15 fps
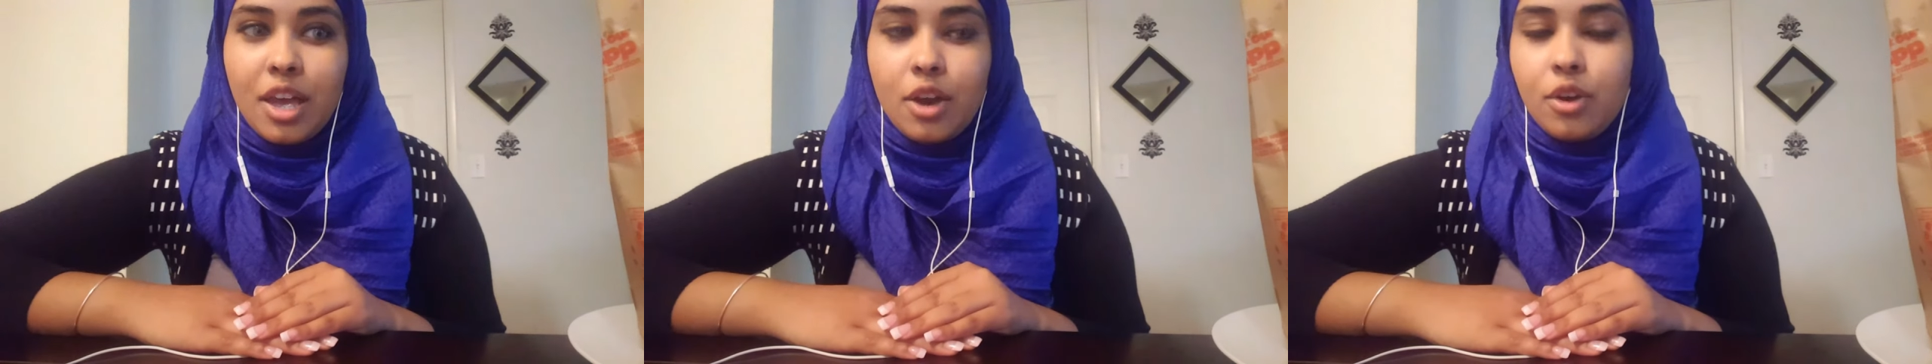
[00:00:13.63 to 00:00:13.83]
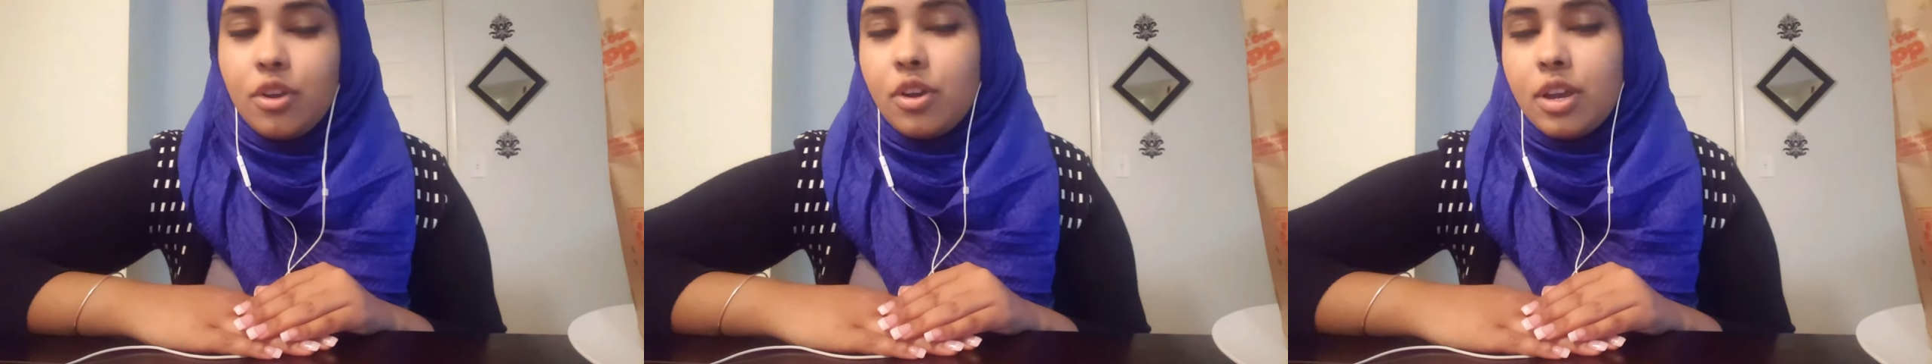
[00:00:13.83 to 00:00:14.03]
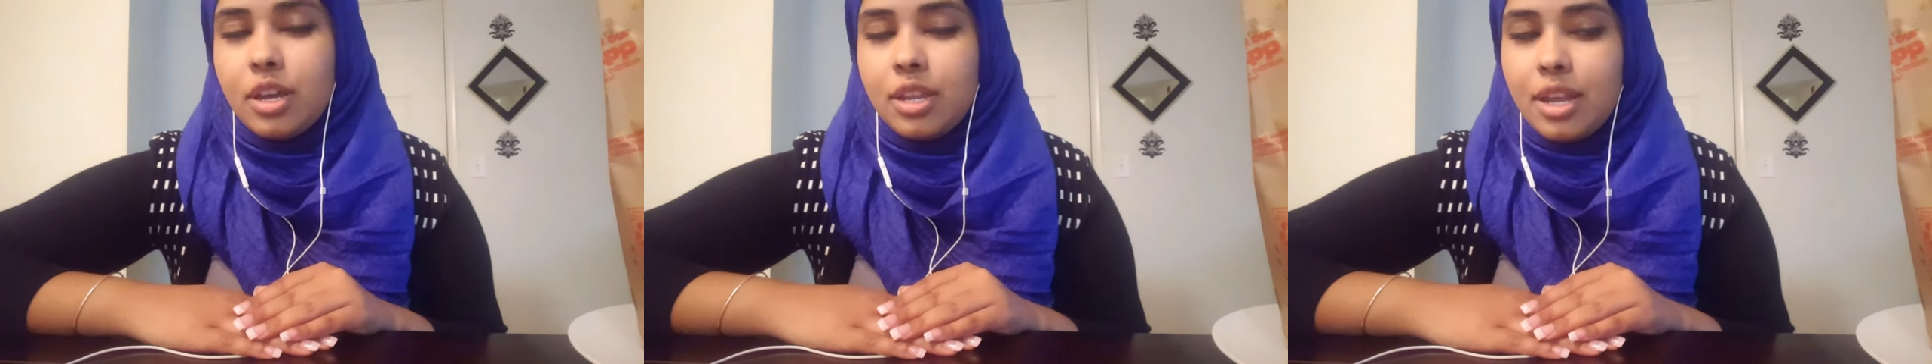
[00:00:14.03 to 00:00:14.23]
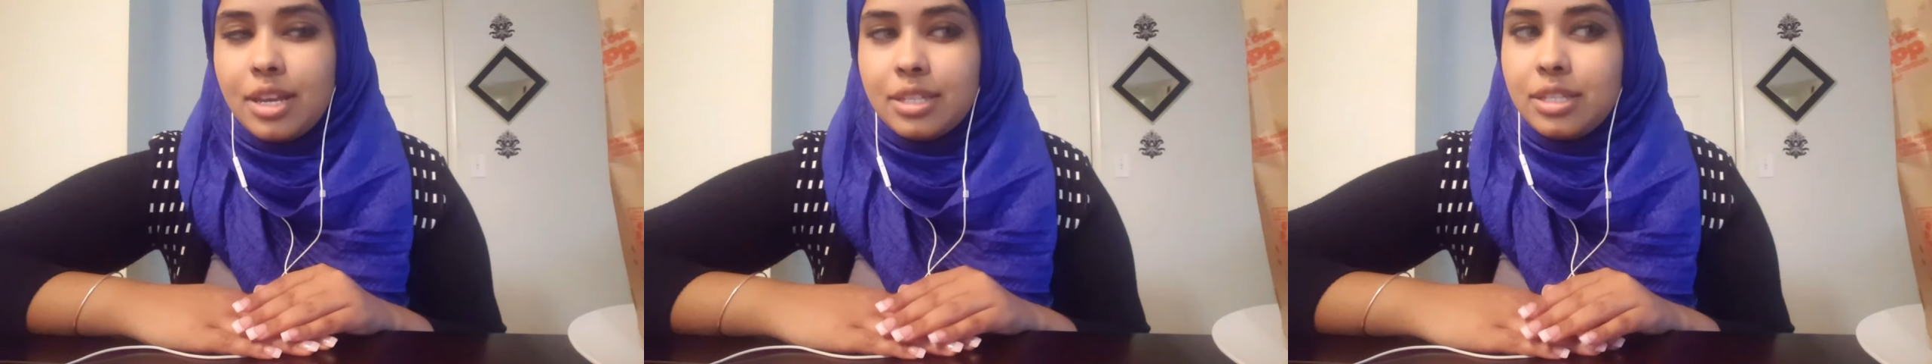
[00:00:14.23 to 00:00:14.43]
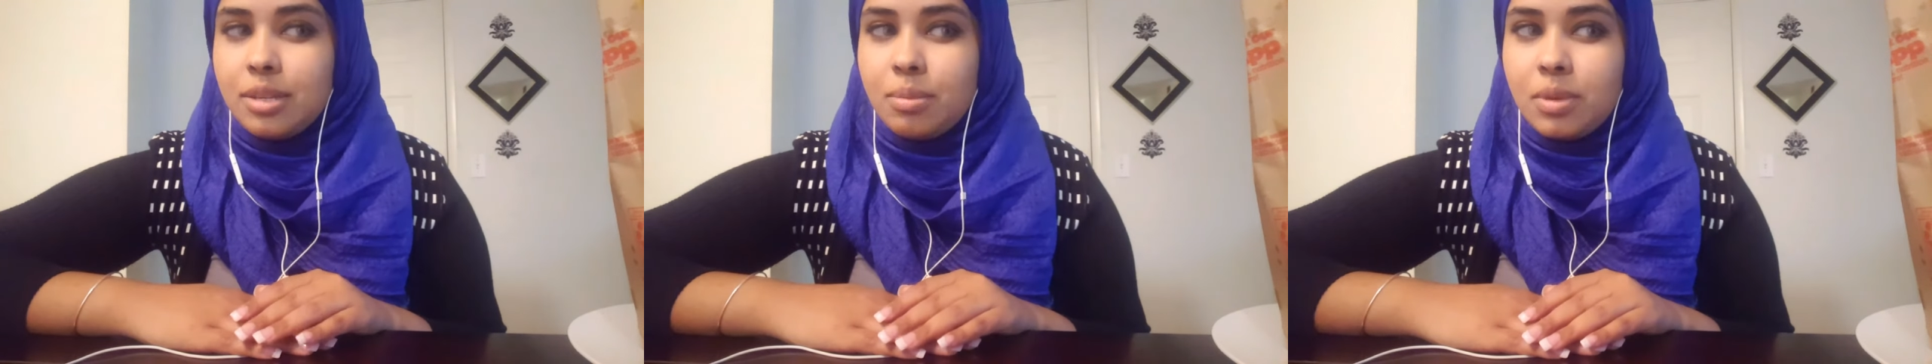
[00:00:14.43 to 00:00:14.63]
or an
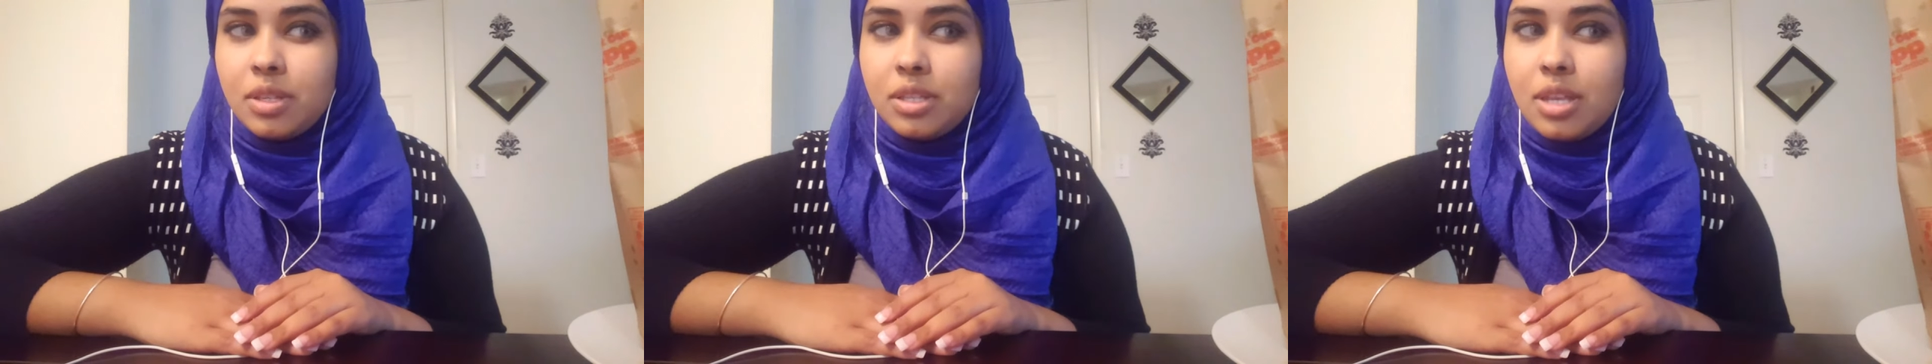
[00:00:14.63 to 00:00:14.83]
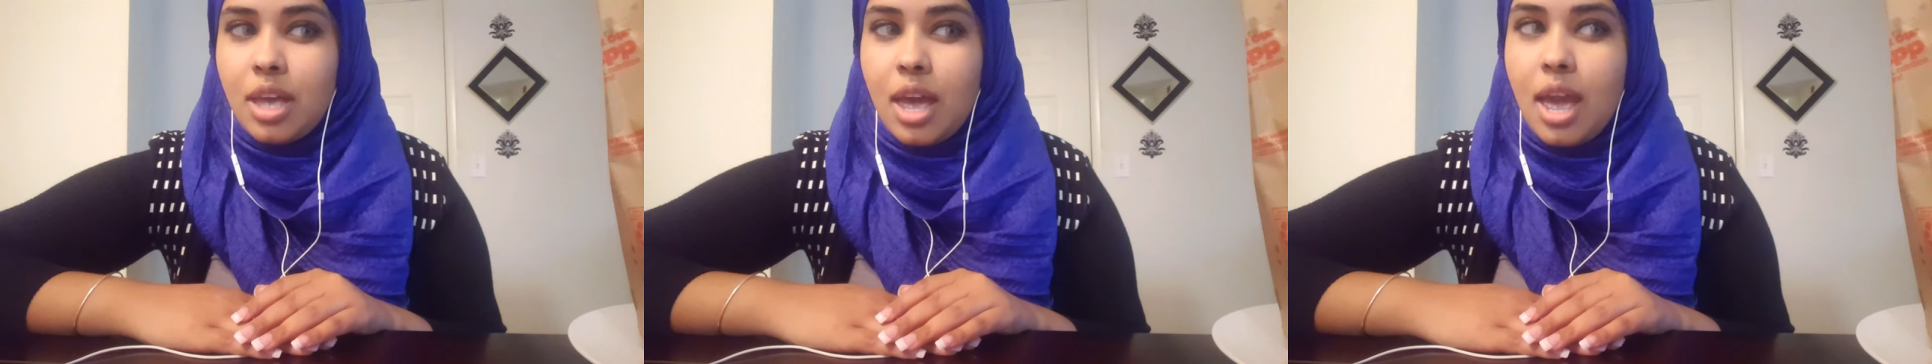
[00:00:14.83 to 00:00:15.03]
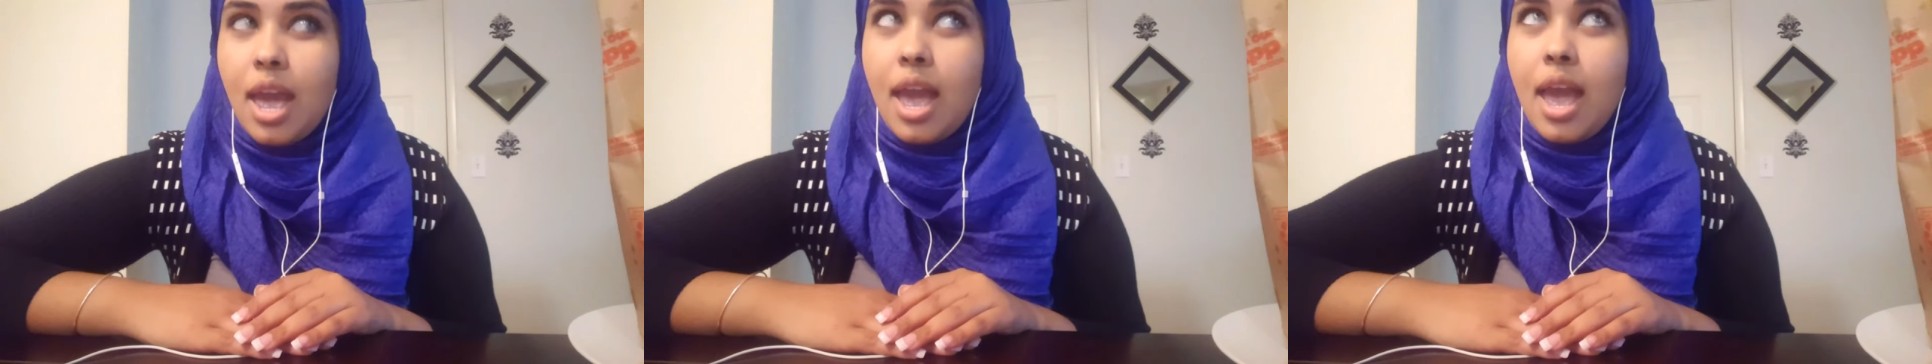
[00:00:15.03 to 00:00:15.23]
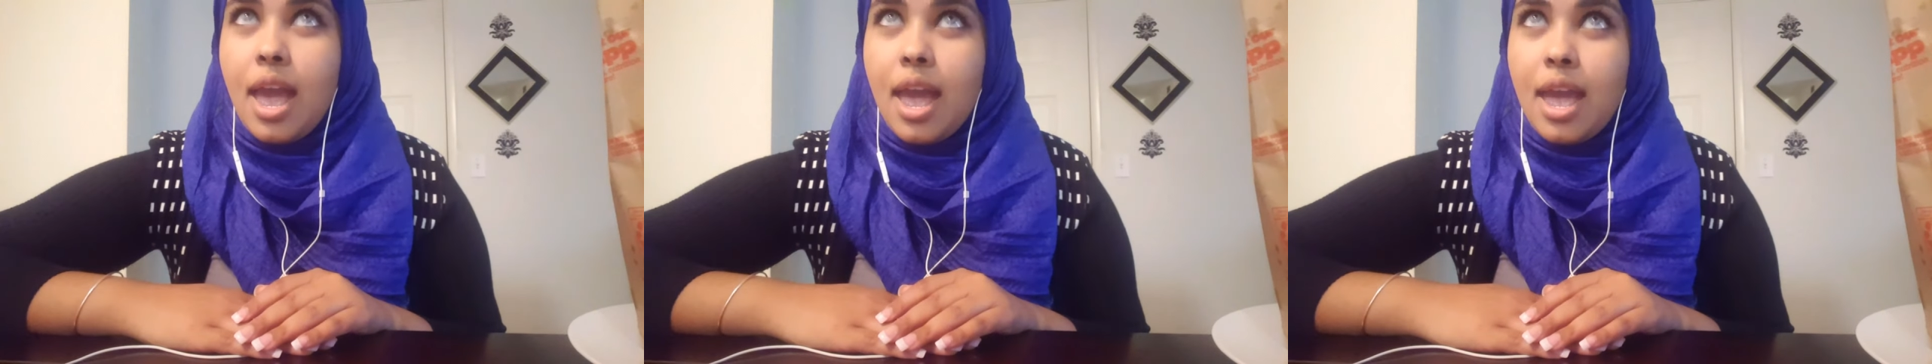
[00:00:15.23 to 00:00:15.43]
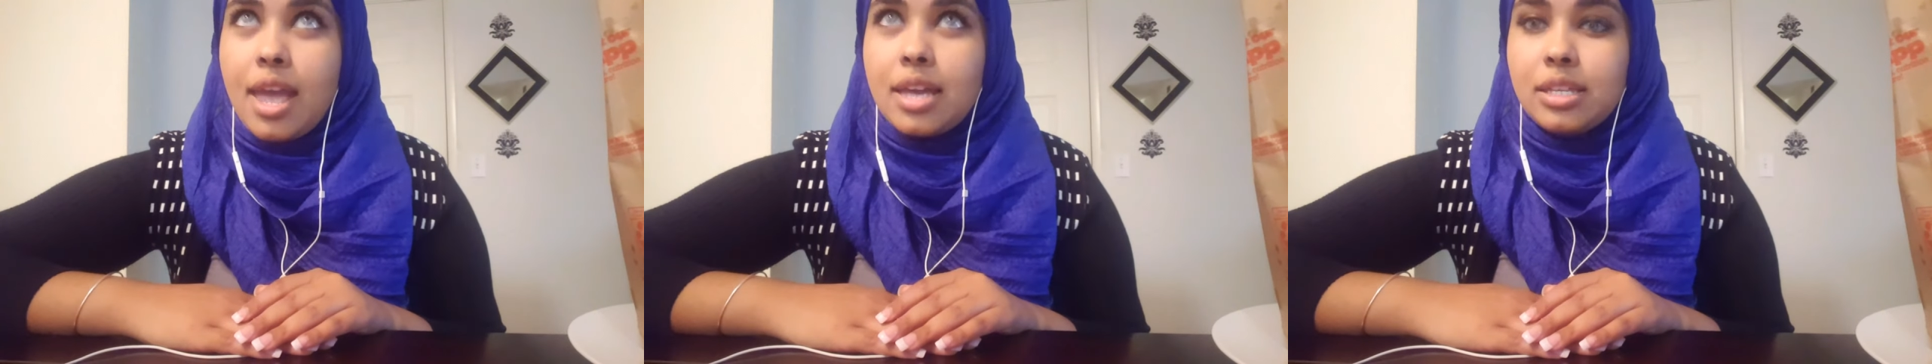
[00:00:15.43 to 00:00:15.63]

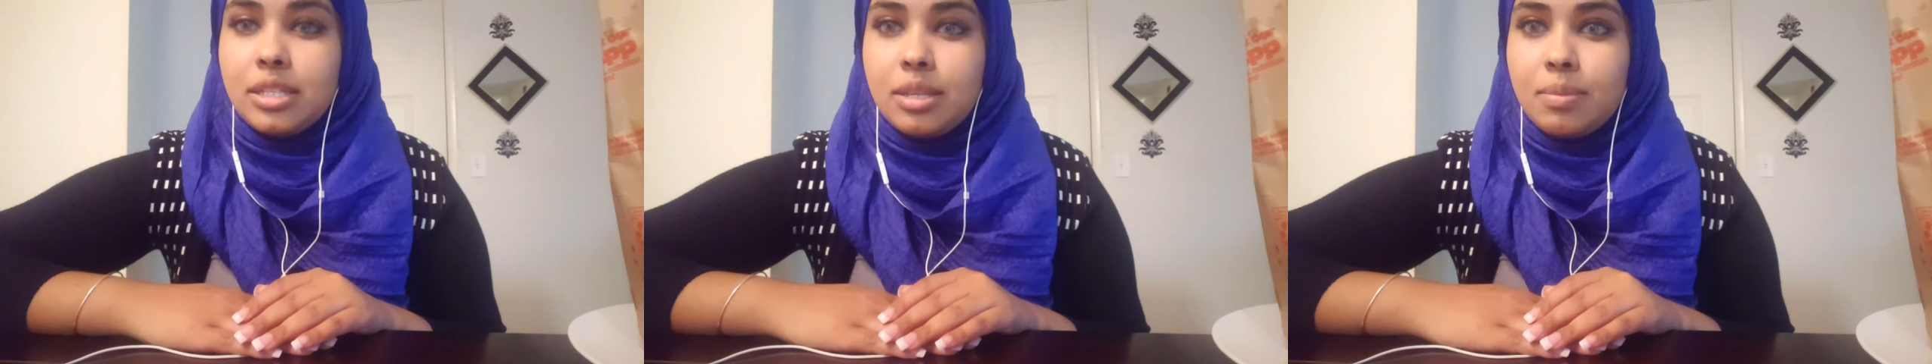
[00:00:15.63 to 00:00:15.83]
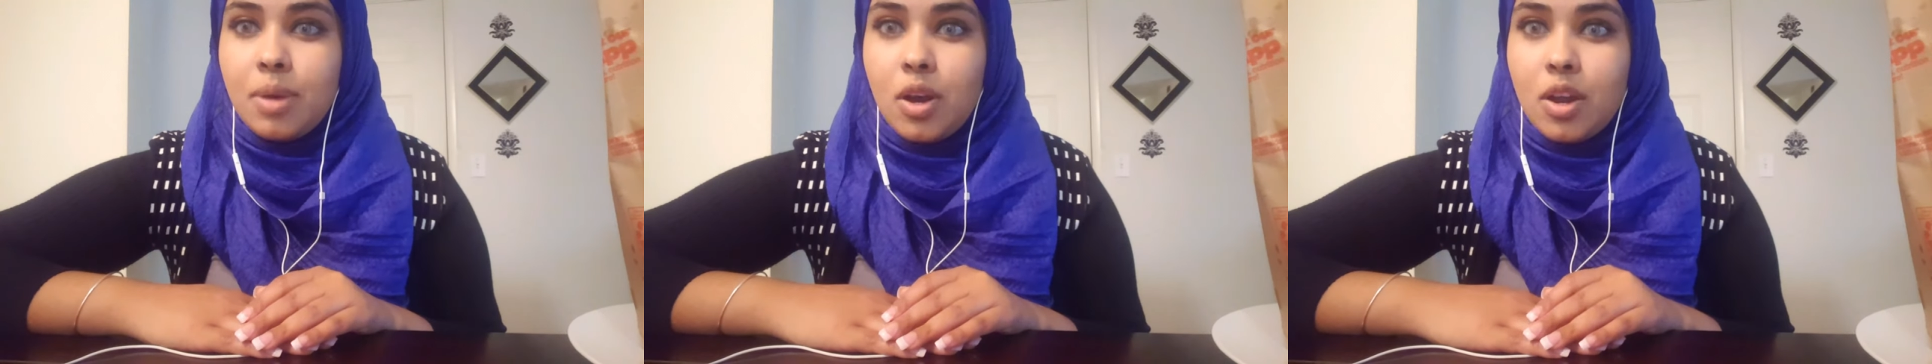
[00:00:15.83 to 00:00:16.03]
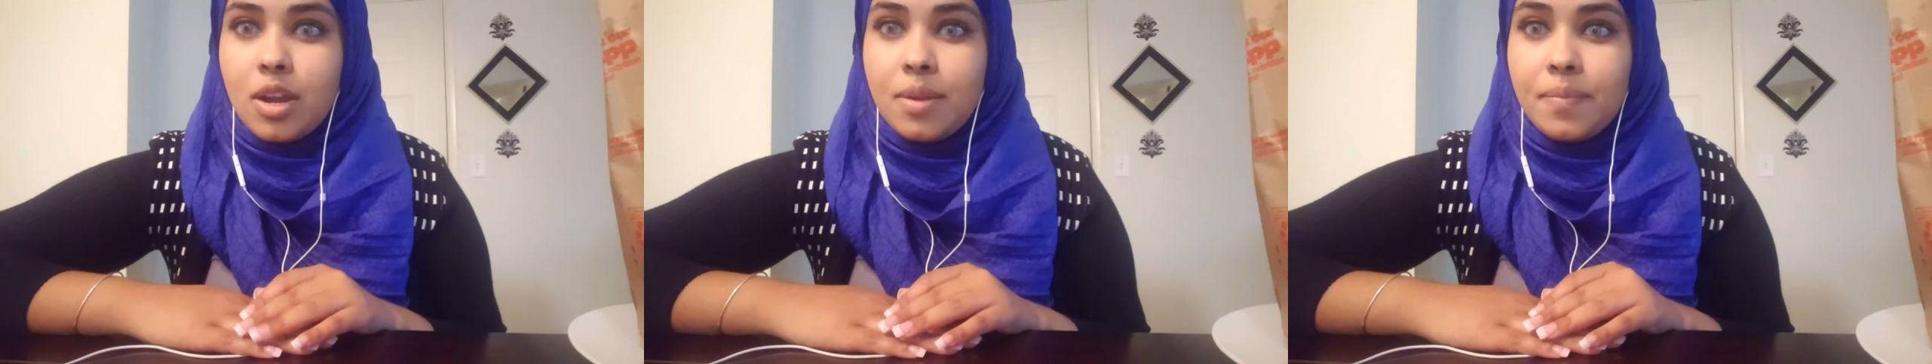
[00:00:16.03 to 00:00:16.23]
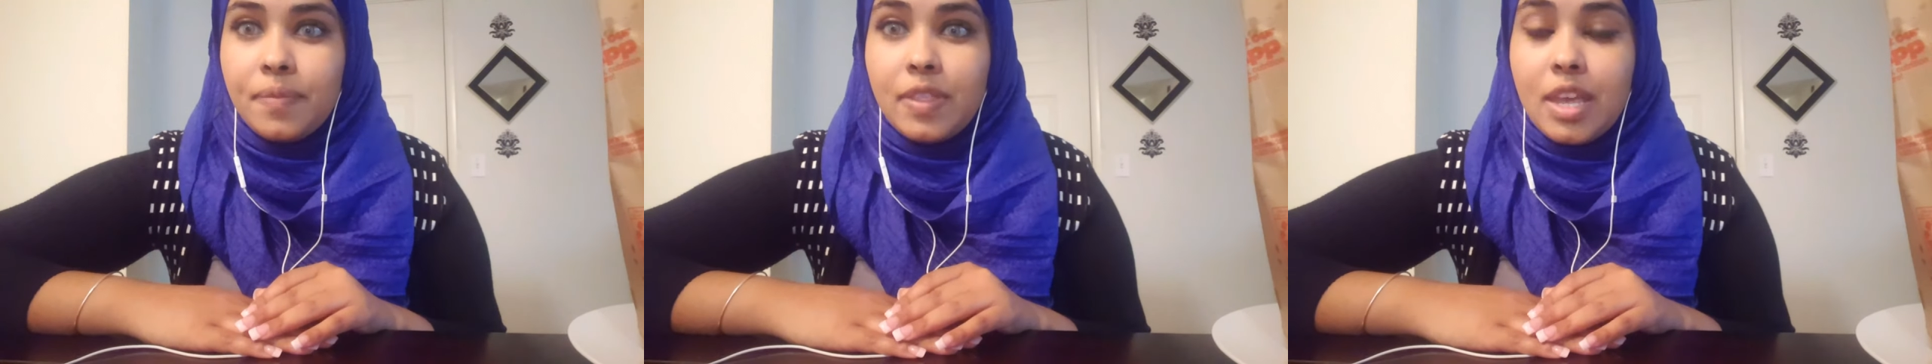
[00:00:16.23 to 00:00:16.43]
ASMR